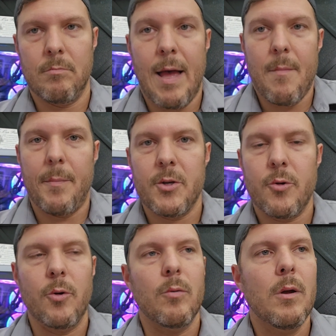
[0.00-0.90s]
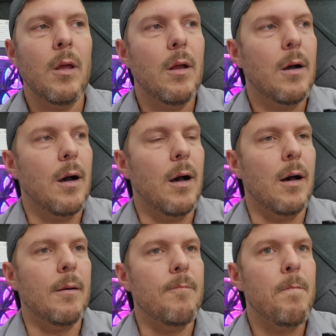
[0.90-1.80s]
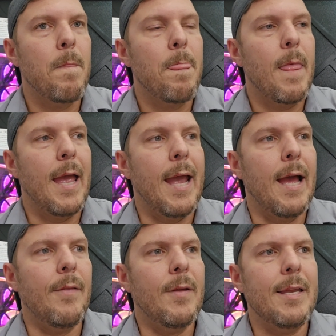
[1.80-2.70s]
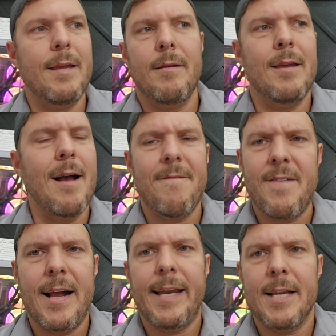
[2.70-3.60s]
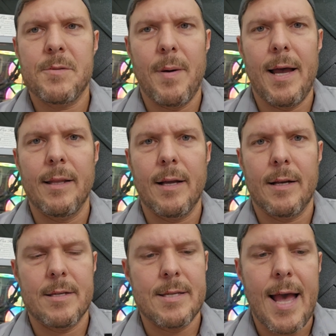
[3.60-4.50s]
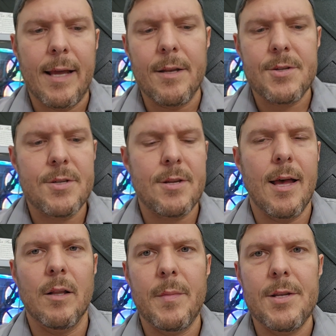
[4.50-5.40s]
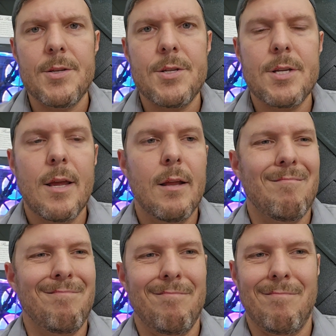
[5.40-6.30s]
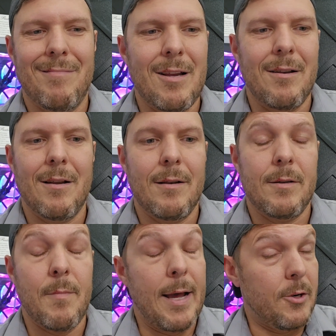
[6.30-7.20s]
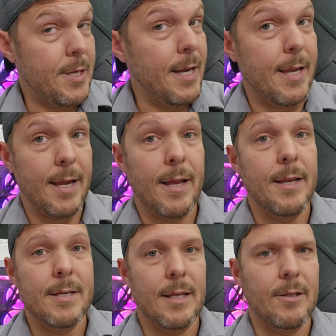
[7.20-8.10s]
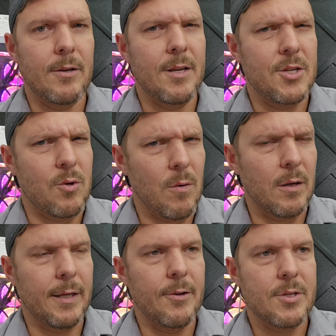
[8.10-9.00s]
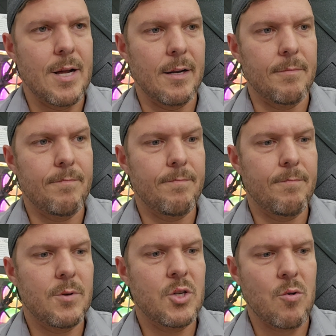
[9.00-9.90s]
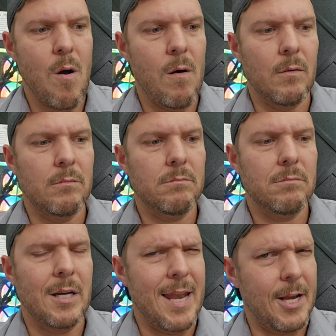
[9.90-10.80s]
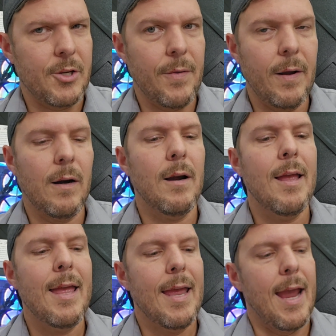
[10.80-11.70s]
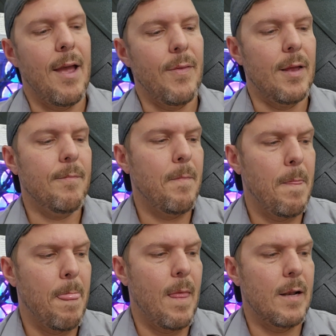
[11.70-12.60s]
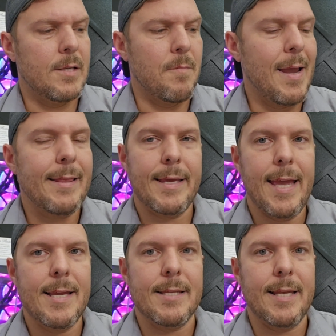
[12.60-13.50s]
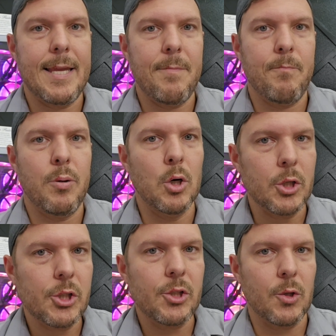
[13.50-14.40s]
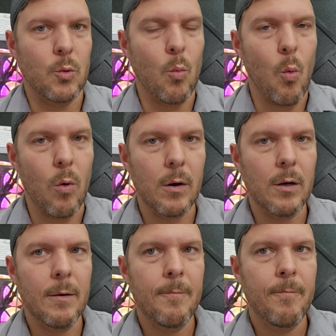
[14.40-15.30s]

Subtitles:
that might be true. And then he got financed by, like, kind of Zionist elements. That my understanding, again, is that there, historically, there's not a strong connection there. And that to make the case that he pushed the war,